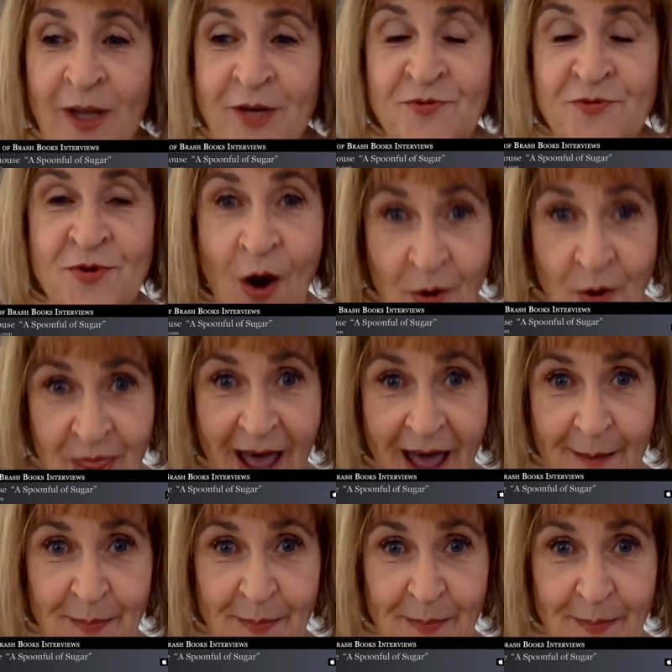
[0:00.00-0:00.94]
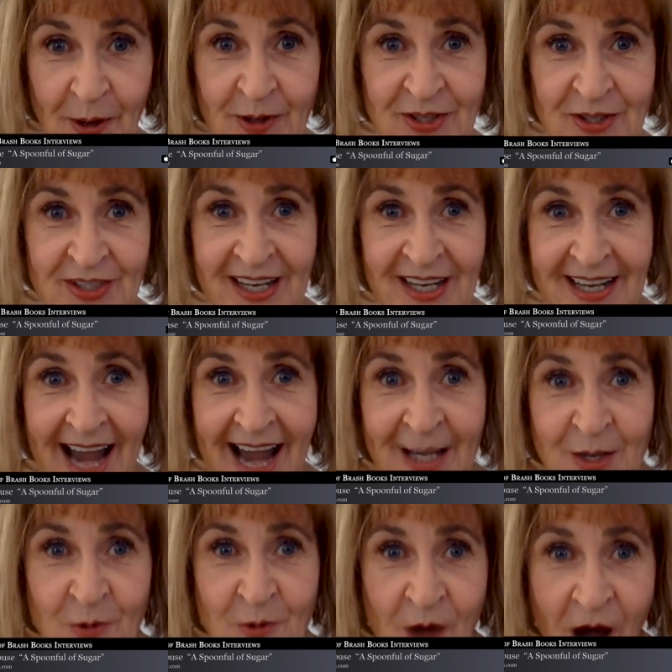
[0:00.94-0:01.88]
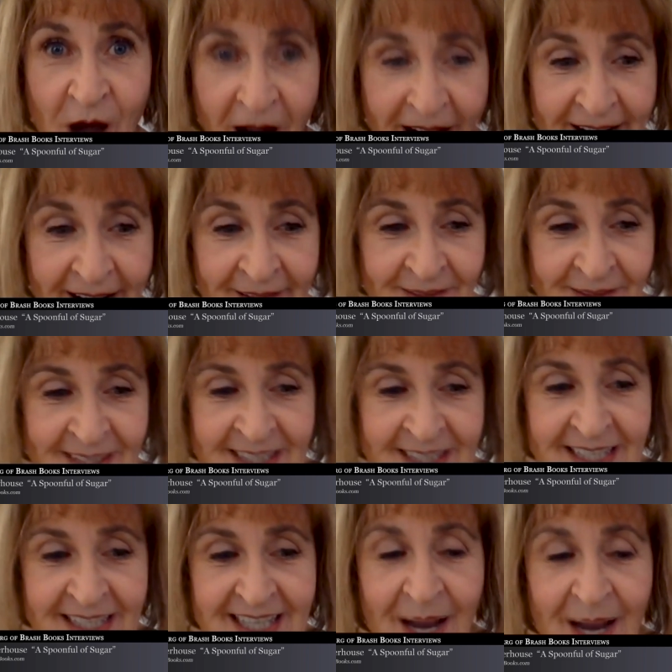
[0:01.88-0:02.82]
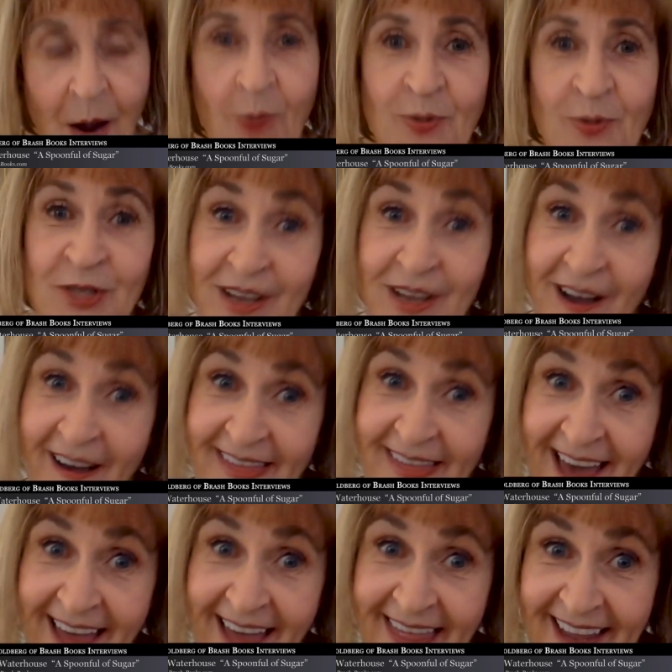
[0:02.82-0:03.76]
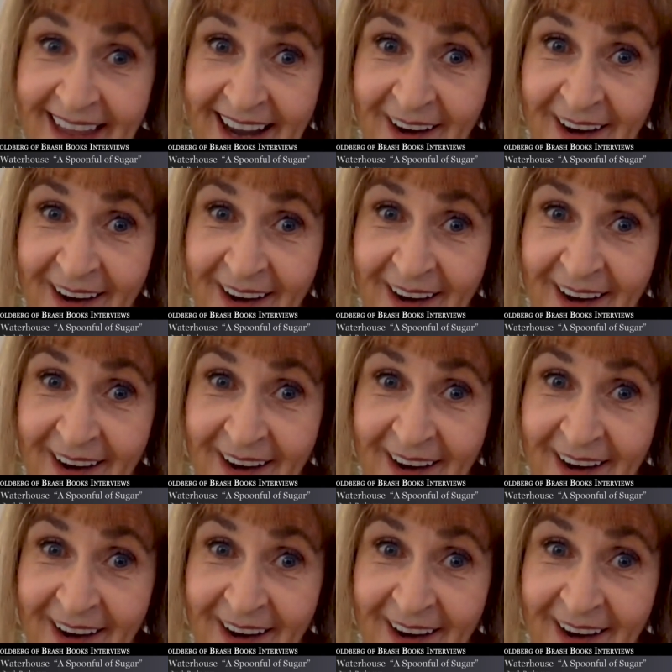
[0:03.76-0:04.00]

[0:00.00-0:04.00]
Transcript: when you know that person and you kind of say, oh, she got that